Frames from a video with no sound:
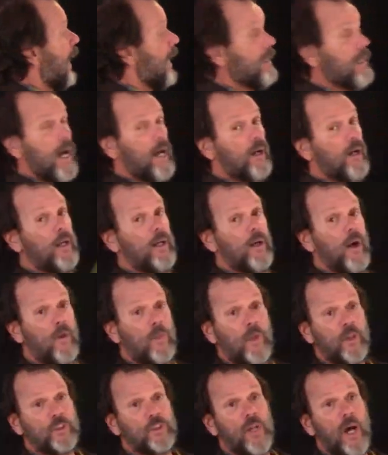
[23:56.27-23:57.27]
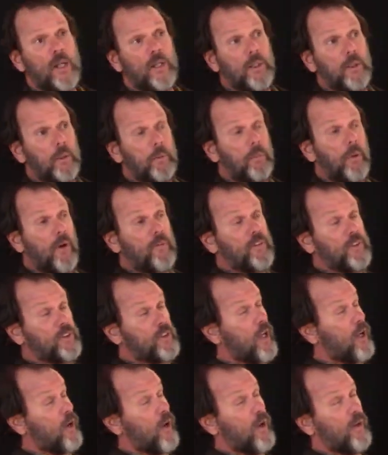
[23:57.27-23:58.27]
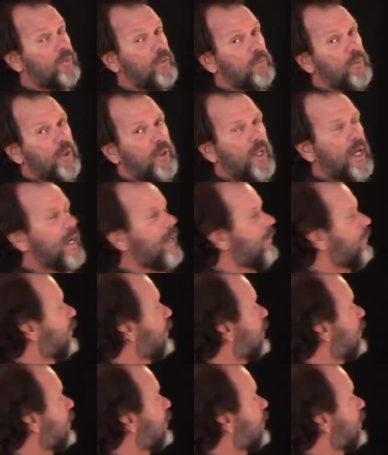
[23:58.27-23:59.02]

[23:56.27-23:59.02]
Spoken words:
on those non-literary prophets, not all of them are named.